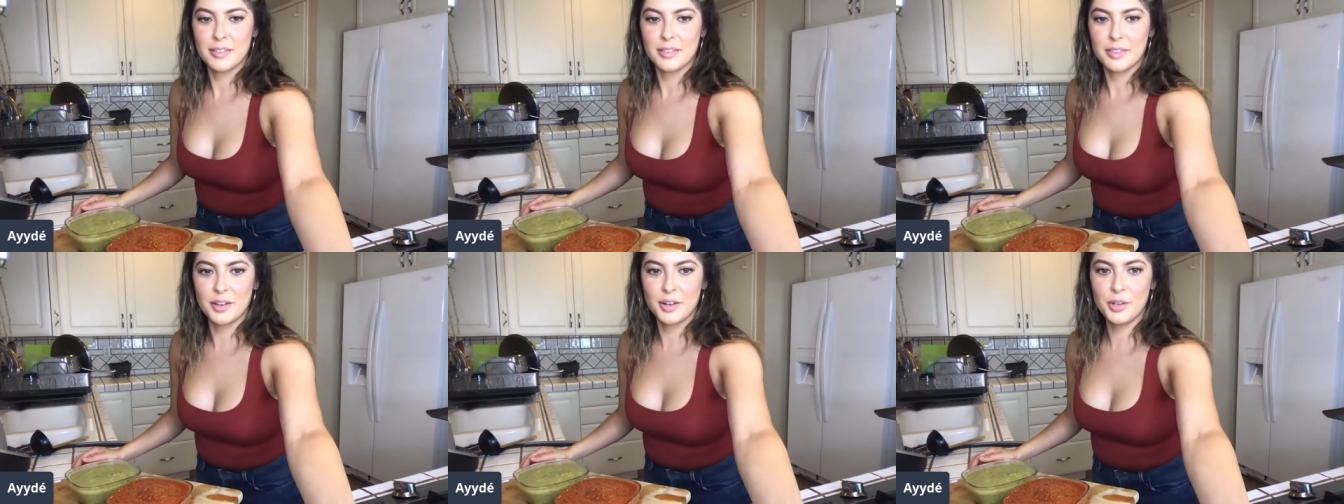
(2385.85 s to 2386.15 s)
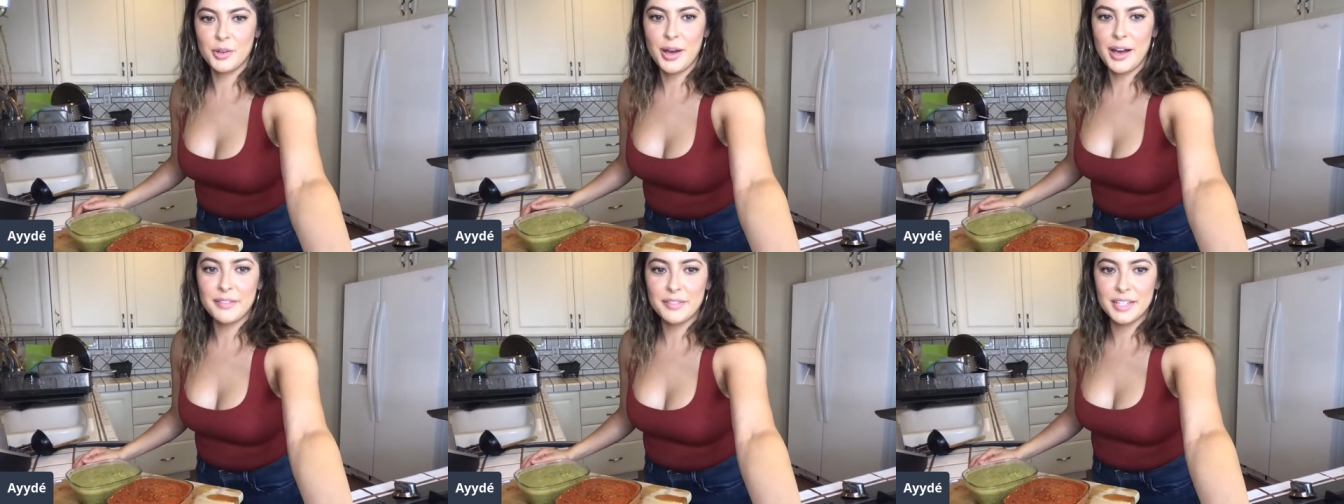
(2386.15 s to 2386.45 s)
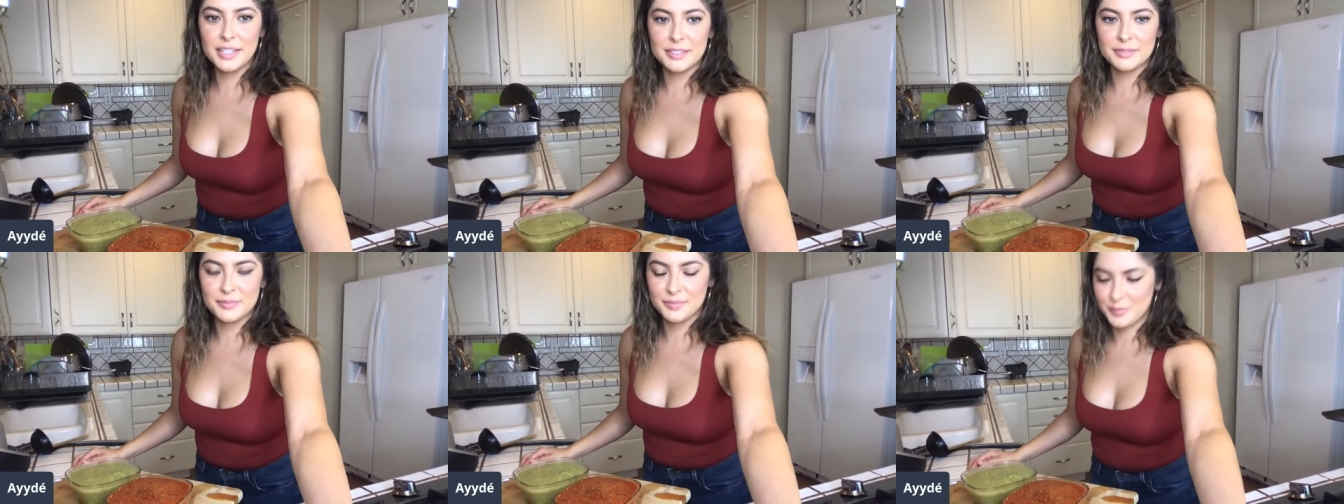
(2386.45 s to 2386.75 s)
There you have
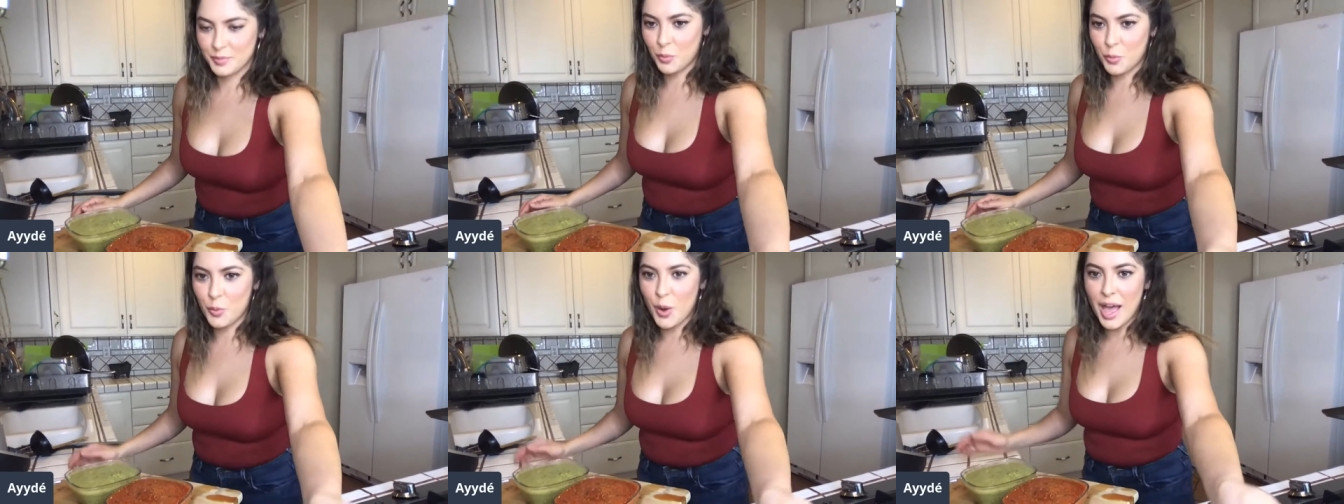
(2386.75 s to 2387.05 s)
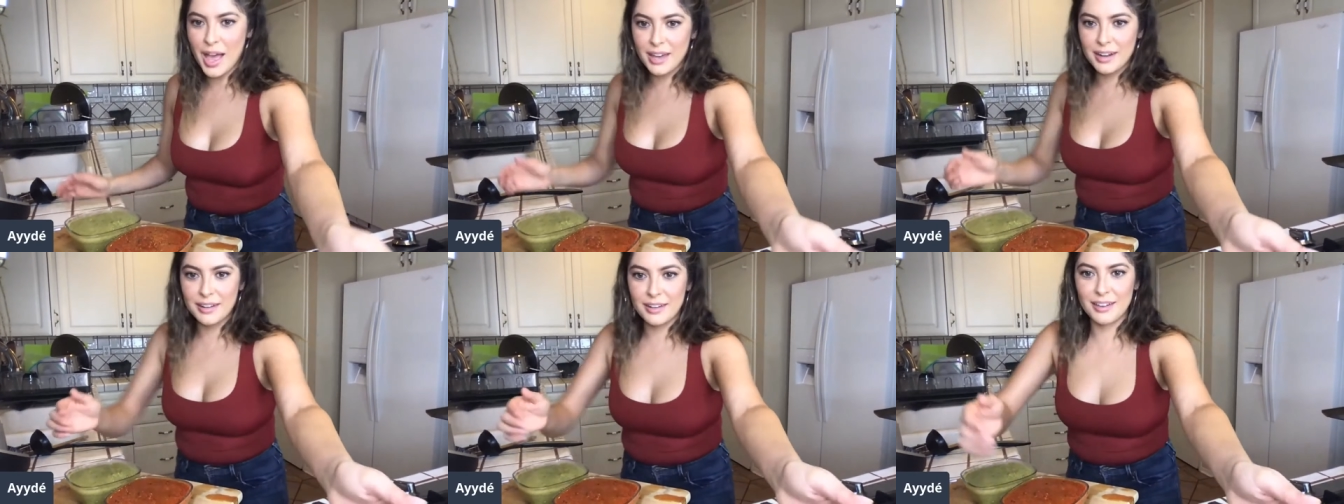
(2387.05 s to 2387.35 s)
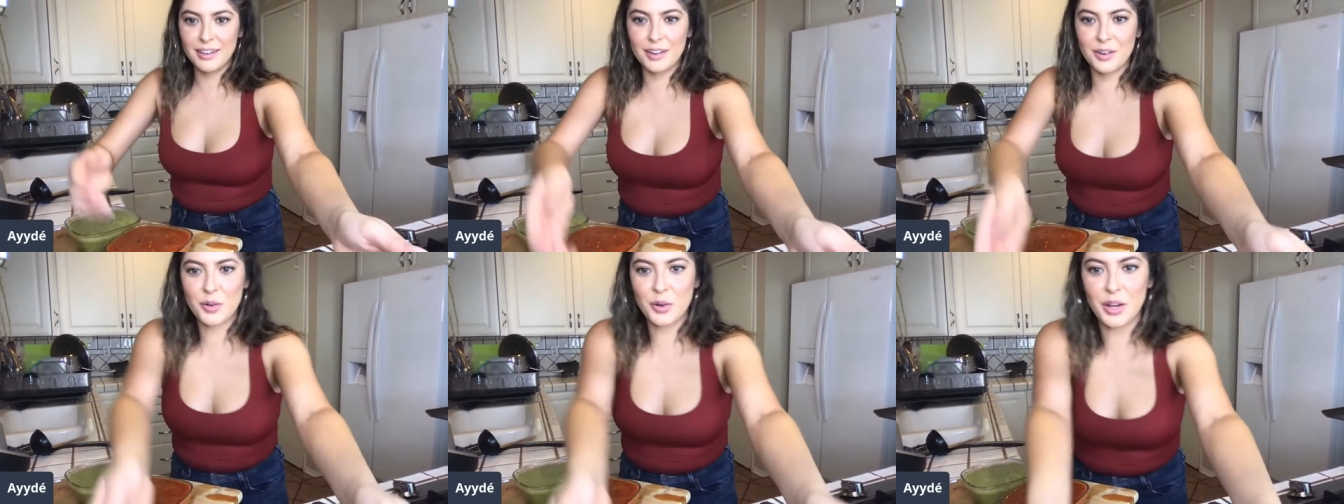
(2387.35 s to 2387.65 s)
it red
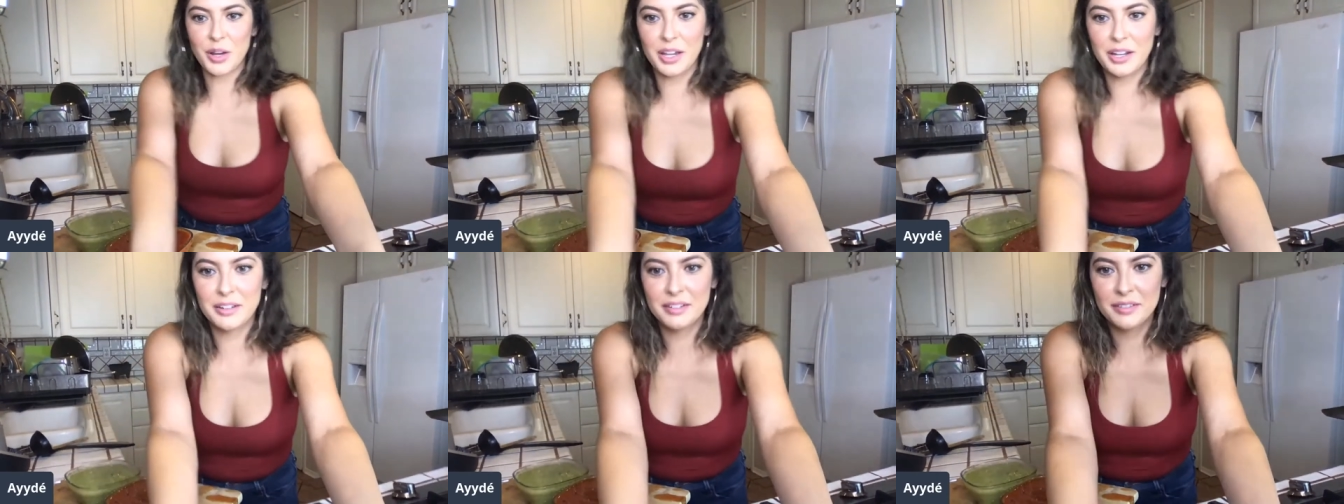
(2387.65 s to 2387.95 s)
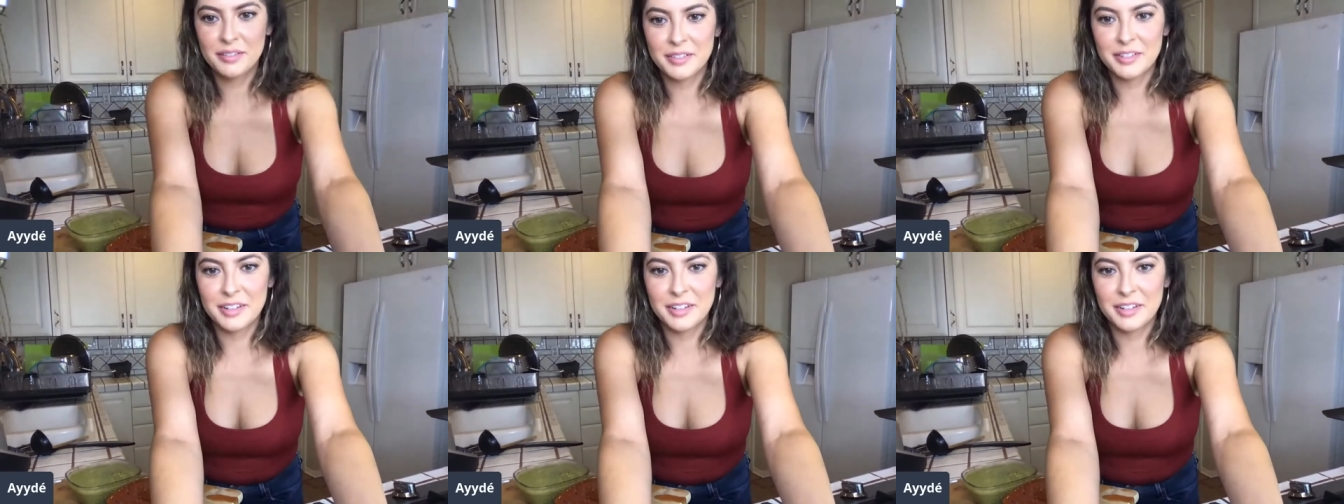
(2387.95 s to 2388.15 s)
and green.